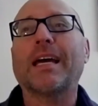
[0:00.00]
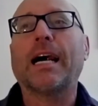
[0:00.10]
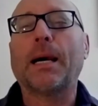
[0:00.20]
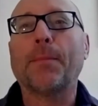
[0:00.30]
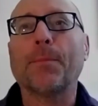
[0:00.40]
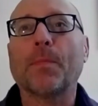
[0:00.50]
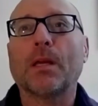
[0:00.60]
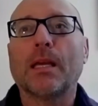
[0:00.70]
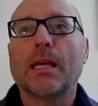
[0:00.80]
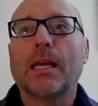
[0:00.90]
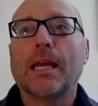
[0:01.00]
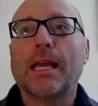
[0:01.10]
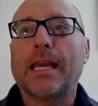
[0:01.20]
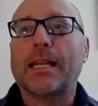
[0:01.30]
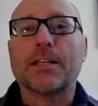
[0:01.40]
Um,
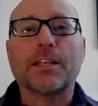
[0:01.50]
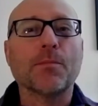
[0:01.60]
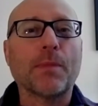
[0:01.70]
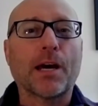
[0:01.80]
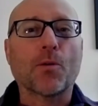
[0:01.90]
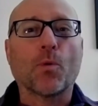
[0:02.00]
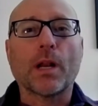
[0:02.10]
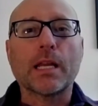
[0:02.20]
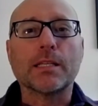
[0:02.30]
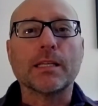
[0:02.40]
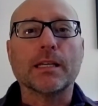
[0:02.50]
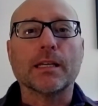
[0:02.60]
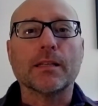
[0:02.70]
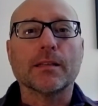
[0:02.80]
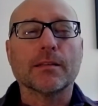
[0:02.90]
and it didn't matter what I
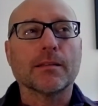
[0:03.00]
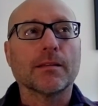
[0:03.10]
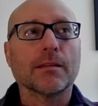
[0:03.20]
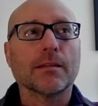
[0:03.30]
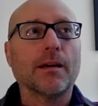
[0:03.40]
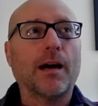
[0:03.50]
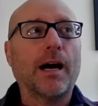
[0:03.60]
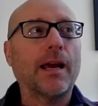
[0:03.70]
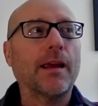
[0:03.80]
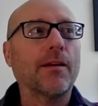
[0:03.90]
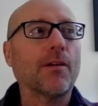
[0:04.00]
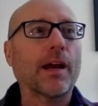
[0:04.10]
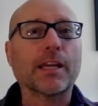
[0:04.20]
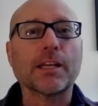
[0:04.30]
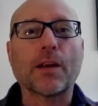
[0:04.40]
did, I
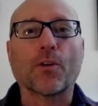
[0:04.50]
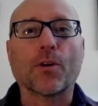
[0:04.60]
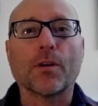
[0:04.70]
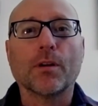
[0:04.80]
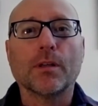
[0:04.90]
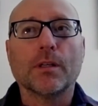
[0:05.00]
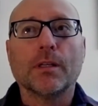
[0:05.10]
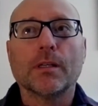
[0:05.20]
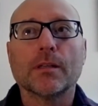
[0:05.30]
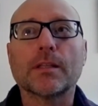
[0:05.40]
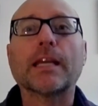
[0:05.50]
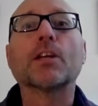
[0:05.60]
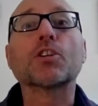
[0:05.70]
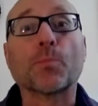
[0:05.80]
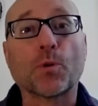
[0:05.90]
I could never get
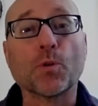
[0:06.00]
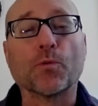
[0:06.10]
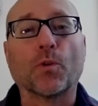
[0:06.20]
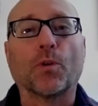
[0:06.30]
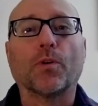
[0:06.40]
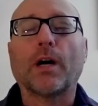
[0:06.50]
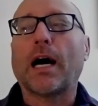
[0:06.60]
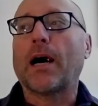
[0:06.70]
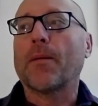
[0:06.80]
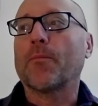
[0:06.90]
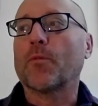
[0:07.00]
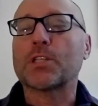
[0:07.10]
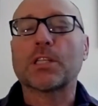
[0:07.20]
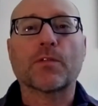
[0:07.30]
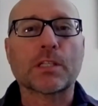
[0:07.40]
his approval, um,
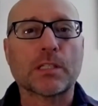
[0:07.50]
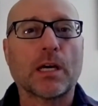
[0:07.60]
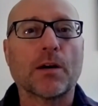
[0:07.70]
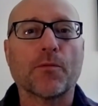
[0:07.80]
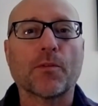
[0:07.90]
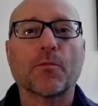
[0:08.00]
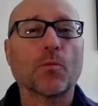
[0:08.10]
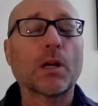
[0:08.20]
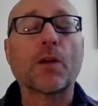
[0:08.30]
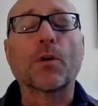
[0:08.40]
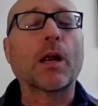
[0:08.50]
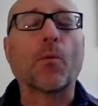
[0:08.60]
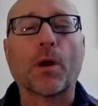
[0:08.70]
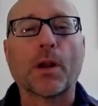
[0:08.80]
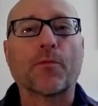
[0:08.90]
receive his love, whatever I
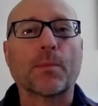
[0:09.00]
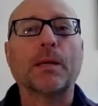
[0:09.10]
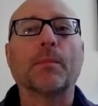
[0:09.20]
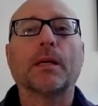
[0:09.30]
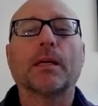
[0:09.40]
wanted from him.